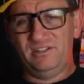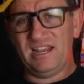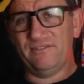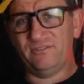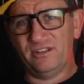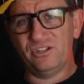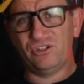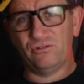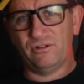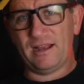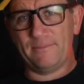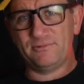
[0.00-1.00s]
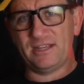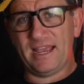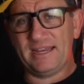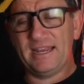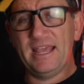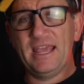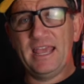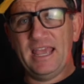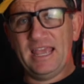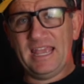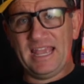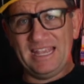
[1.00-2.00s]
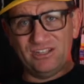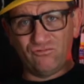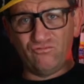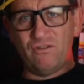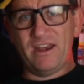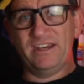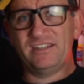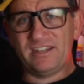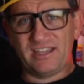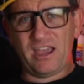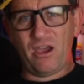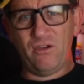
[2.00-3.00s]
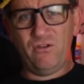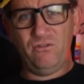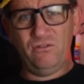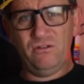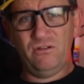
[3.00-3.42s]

definitely due an update, is ready to go.